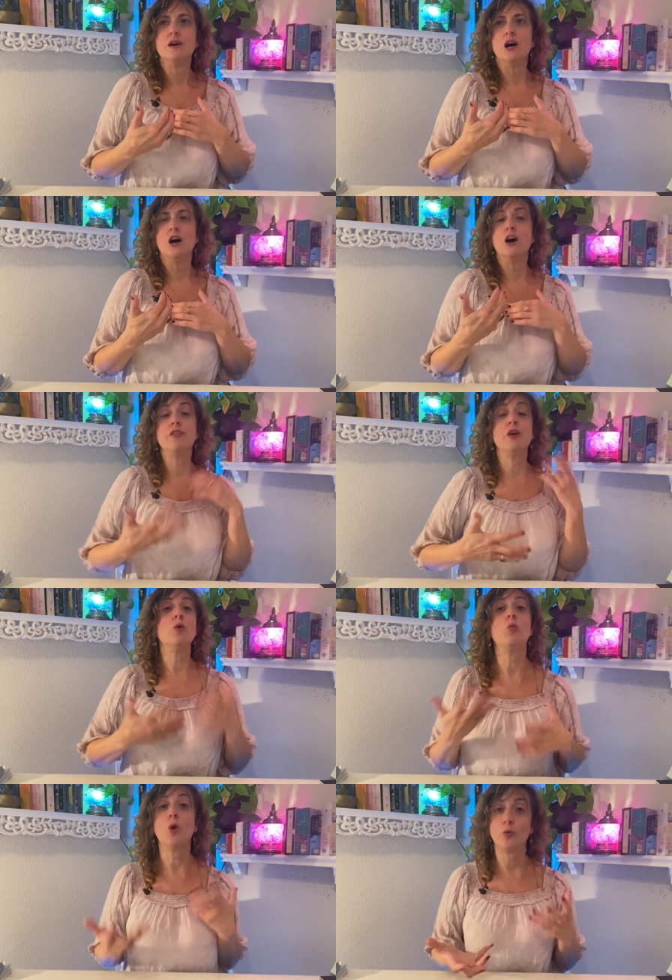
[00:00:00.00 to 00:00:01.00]
uh, their
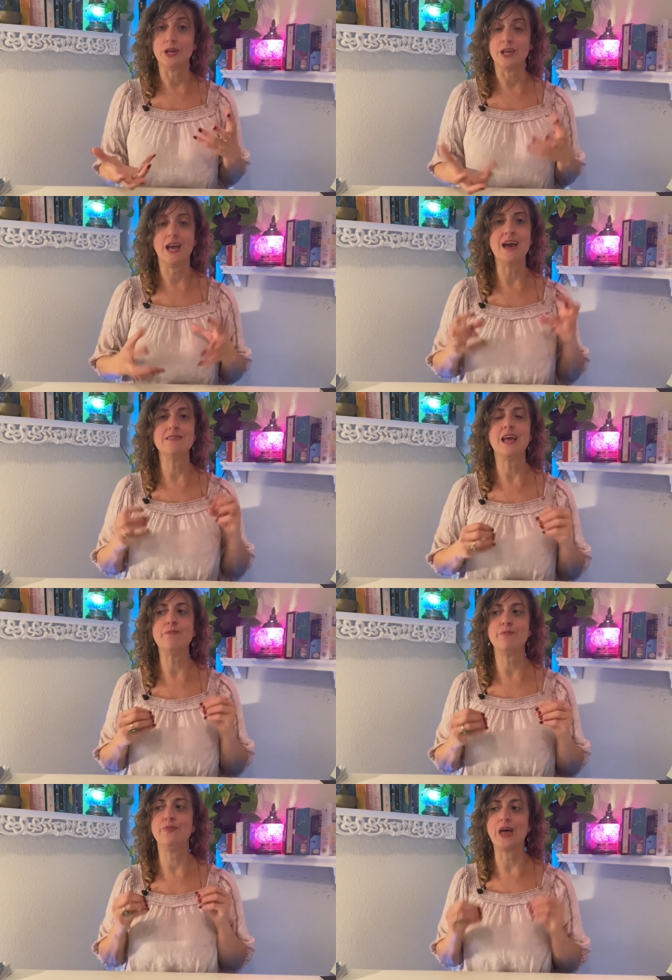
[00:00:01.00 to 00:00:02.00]
worry and,
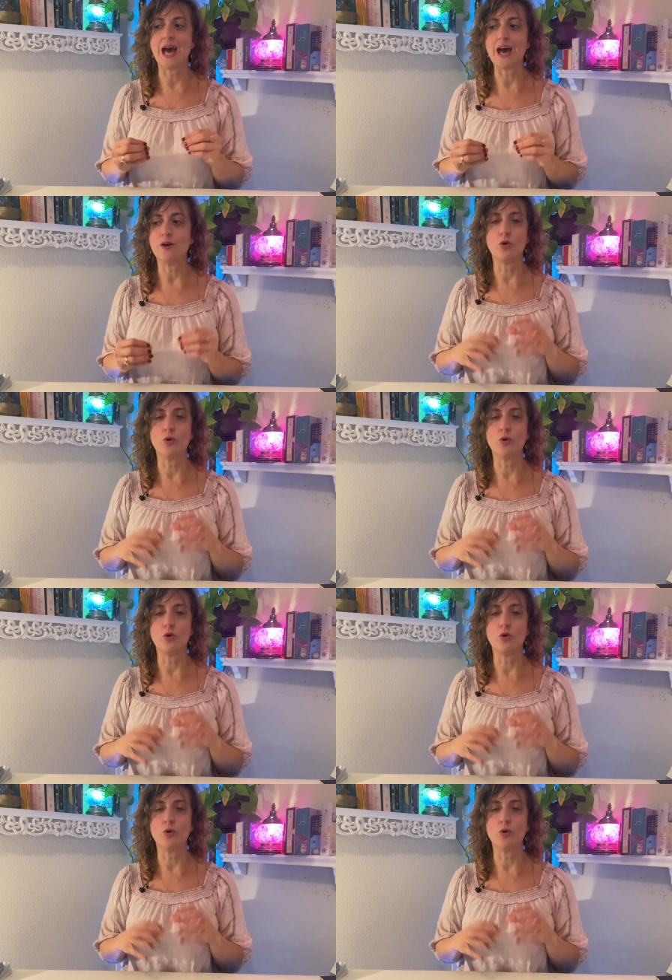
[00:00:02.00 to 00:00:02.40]
and that,